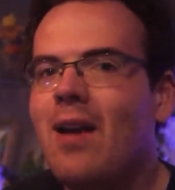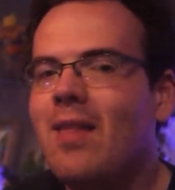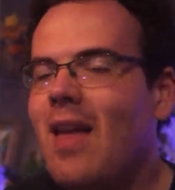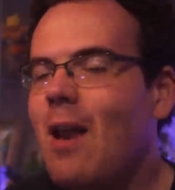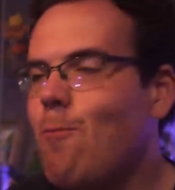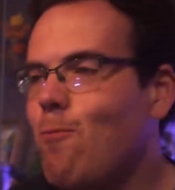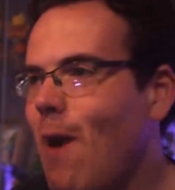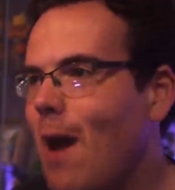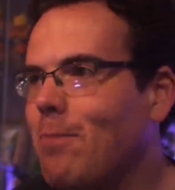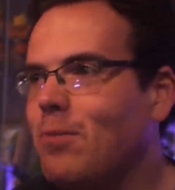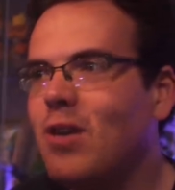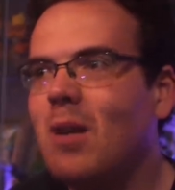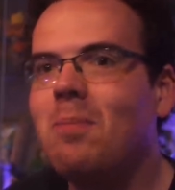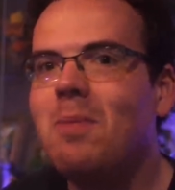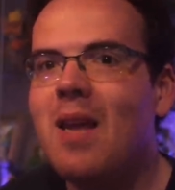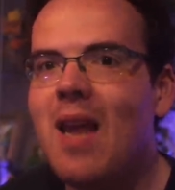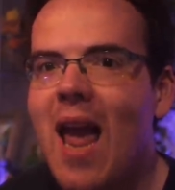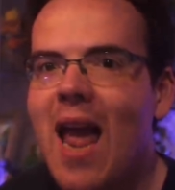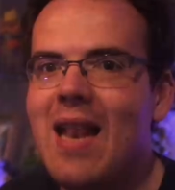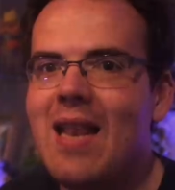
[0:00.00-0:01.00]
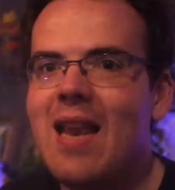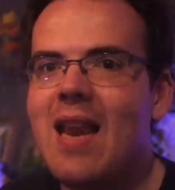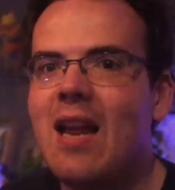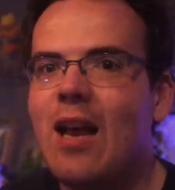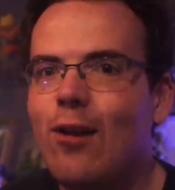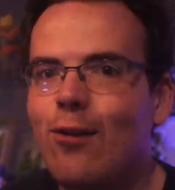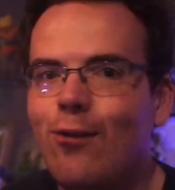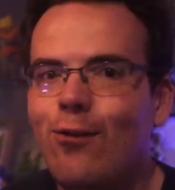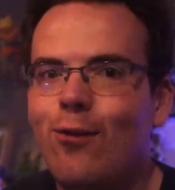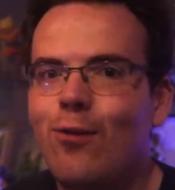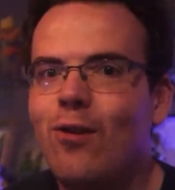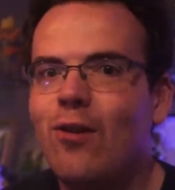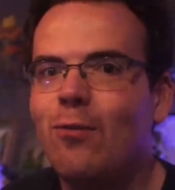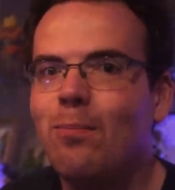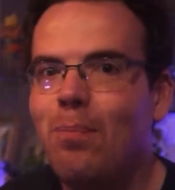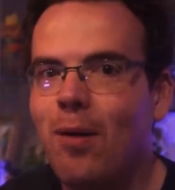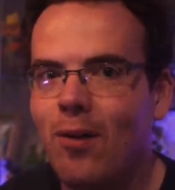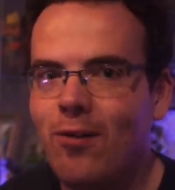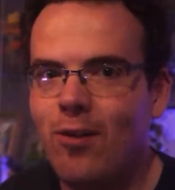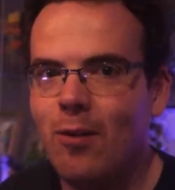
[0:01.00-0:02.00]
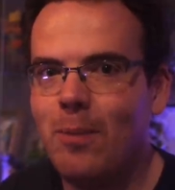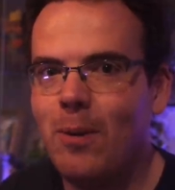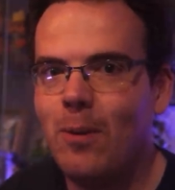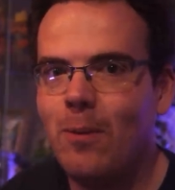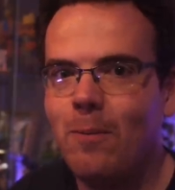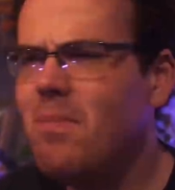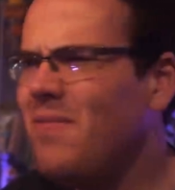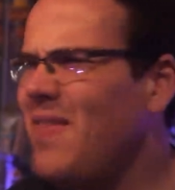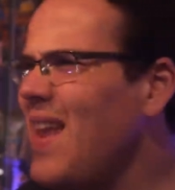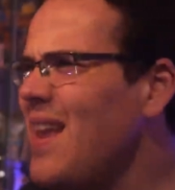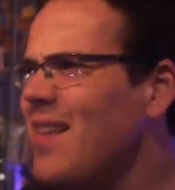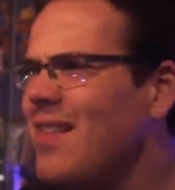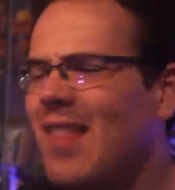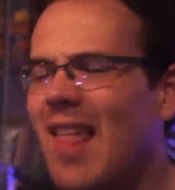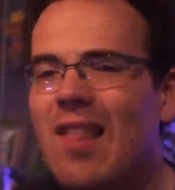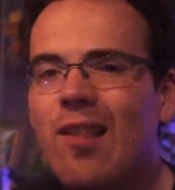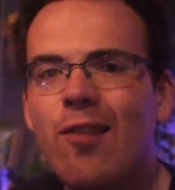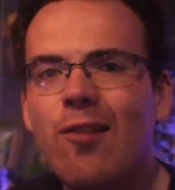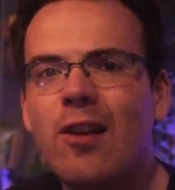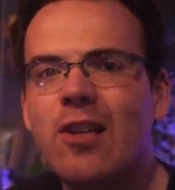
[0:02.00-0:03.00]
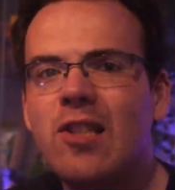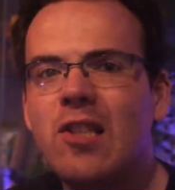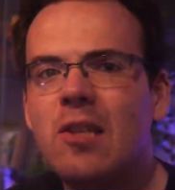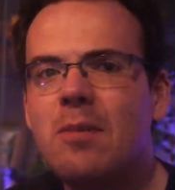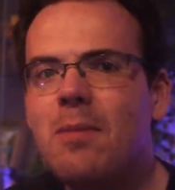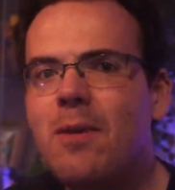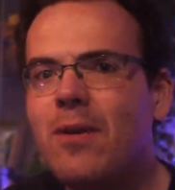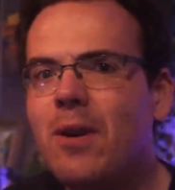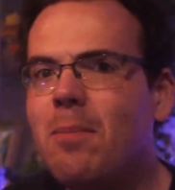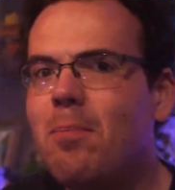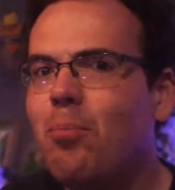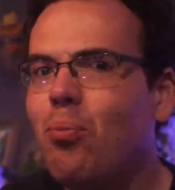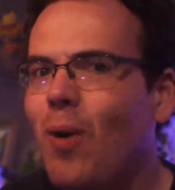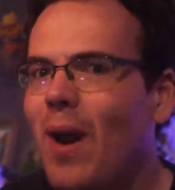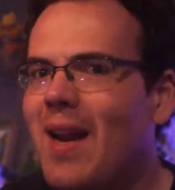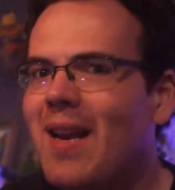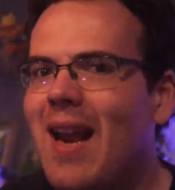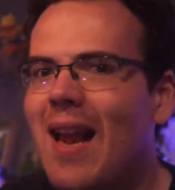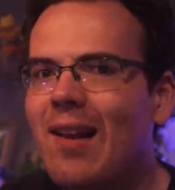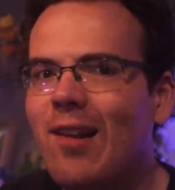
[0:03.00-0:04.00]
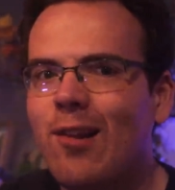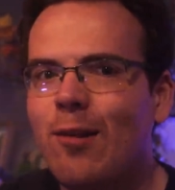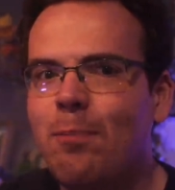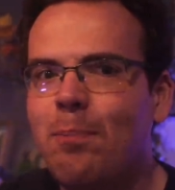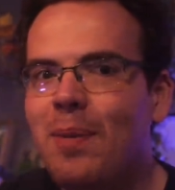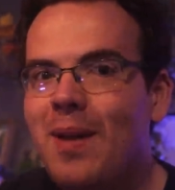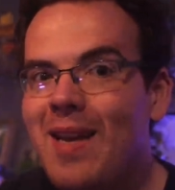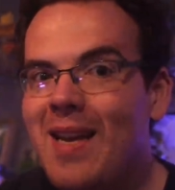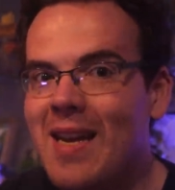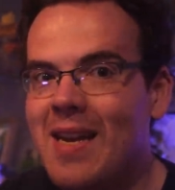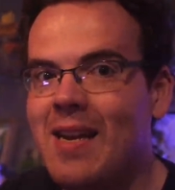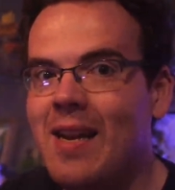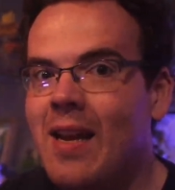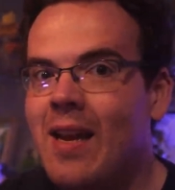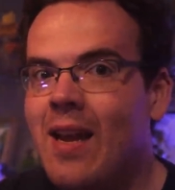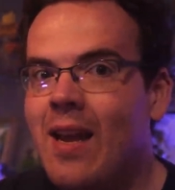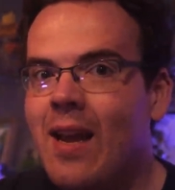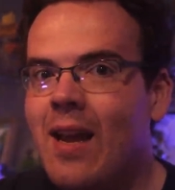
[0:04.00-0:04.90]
They wrapped up the ending as soon as possible. Things then started to move at a breakneck speed.